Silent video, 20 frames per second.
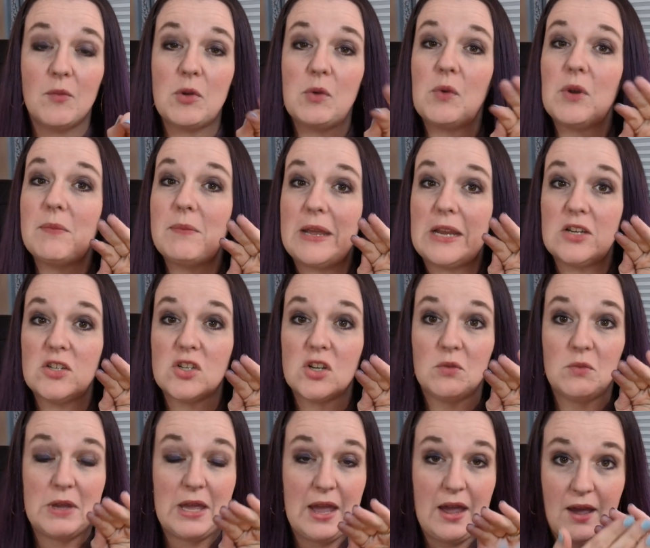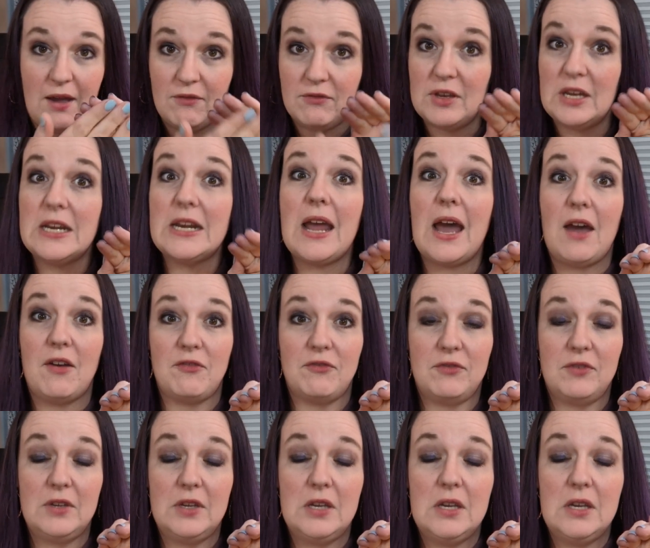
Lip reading: We want to make sure we have enough.